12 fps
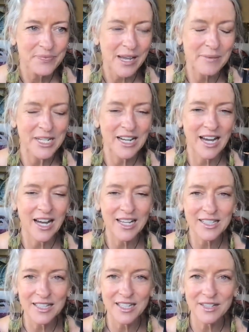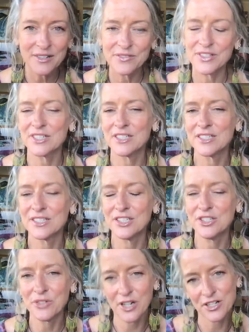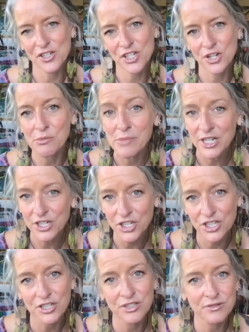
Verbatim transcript: I mean, I love you all so much,